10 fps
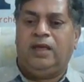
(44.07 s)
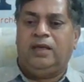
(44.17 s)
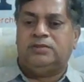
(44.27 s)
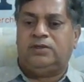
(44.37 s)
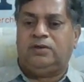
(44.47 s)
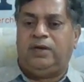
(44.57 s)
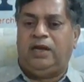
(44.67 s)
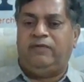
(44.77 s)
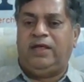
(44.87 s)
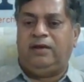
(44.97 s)
So
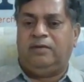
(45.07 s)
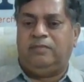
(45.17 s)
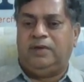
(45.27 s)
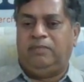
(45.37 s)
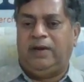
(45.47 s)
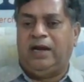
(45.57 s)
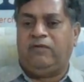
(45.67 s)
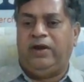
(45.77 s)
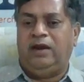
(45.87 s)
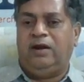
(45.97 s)
anyway, he played
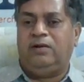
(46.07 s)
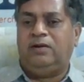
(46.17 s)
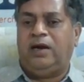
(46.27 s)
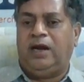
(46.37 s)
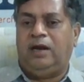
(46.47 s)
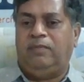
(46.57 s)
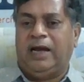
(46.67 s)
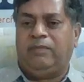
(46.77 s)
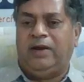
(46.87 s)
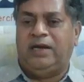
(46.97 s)
Queen E2 and
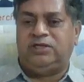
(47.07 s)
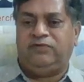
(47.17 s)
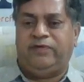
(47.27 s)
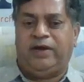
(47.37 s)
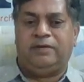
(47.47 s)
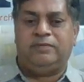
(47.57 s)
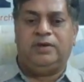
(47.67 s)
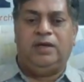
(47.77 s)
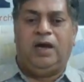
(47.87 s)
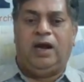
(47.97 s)
Black played G5,
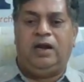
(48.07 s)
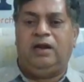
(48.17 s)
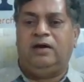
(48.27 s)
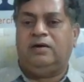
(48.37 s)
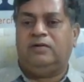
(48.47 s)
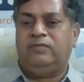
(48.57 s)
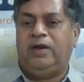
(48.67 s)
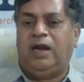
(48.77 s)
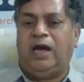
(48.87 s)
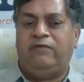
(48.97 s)
and we
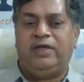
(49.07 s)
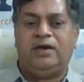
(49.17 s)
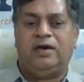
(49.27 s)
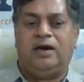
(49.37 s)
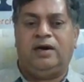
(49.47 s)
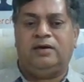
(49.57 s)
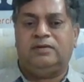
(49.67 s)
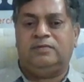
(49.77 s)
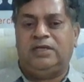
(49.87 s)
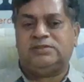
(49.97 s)
are having
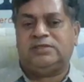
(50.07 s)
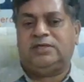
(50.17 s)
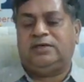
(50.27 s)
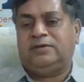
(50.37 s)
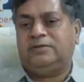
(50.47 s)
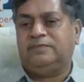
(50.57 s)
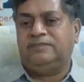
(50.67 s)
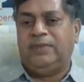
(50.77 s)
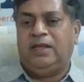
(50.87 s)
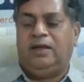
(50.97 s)
this
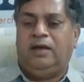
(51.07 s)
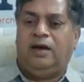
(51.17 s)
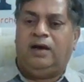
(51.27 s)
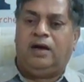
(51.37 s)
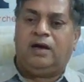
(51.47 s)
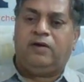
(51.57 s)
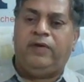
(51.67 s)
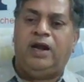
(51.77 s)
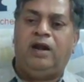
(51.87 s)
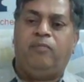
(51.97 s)

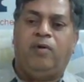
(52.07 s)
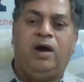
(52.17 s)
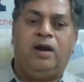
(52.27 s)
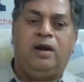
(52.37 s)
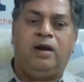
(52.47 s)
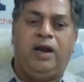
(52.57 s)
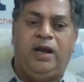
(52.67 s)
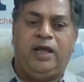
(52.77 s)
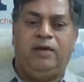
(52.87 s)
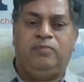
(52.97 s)
Queen and Pawn
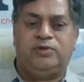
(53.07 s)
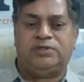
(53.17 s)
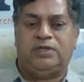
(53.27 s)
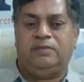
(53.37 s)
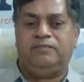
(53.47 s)
endgame position.